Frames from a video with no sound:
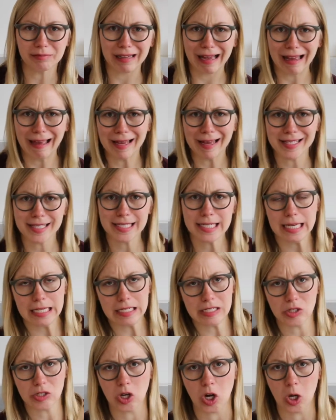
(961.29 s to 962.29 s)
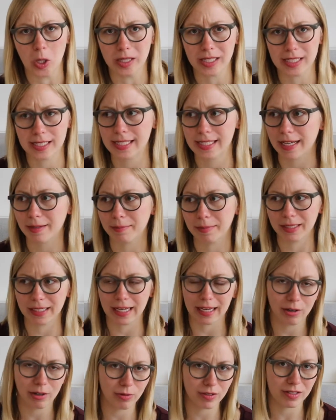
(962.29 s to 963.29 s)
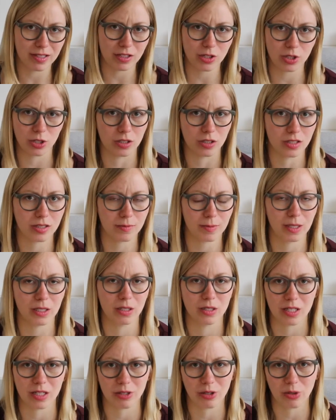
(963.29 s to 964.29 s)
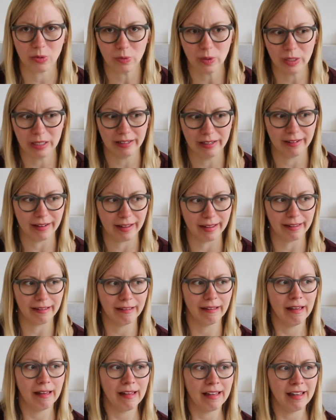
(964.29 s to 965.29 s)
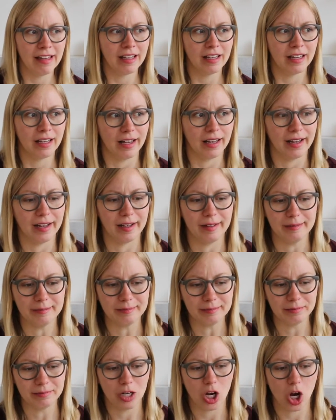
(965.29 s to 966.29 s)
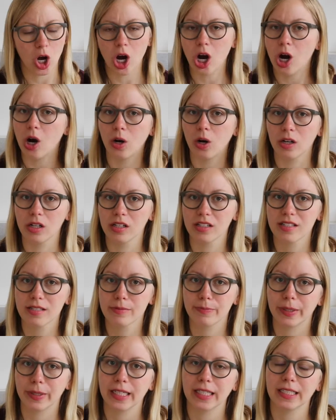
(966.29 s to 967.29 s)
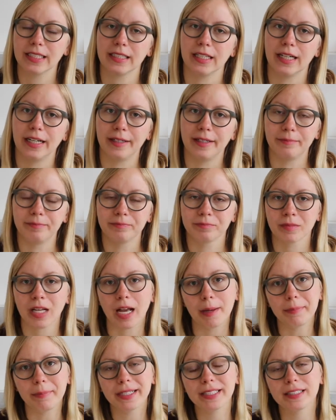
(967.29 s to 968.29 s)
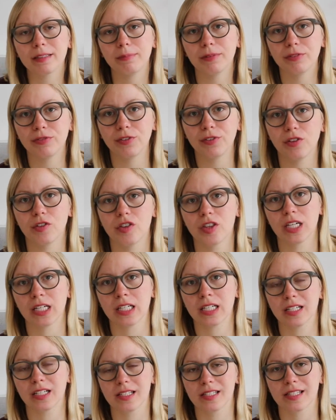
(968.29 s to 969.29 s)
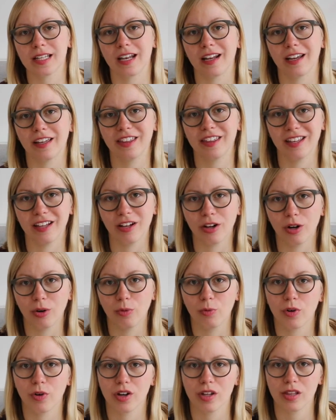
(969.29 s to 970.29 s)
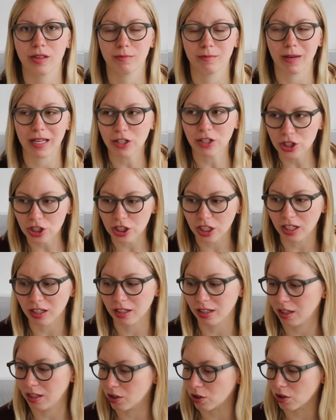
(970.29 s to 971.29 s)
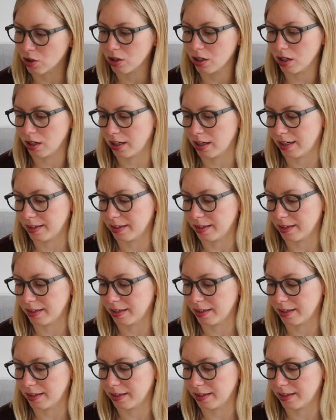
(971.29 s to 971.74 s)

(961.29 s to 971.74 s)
I hesitate to call this segment acquisitions because I don't really like hauls, but I picked up a few things that I think are worth mentioning here,